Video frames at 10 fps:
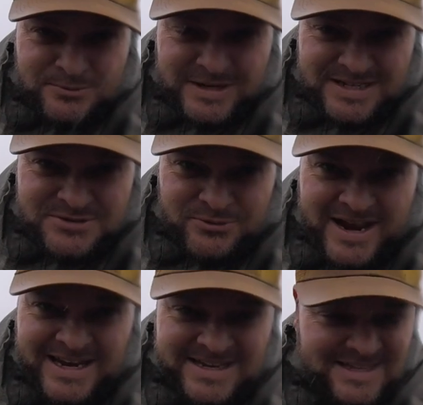when it's
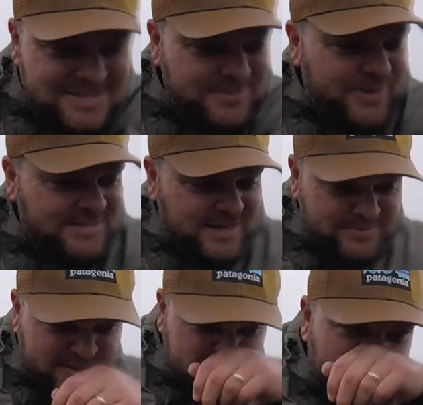raining, it's the right
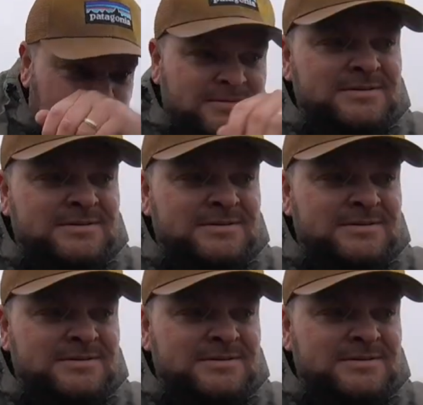time to come out.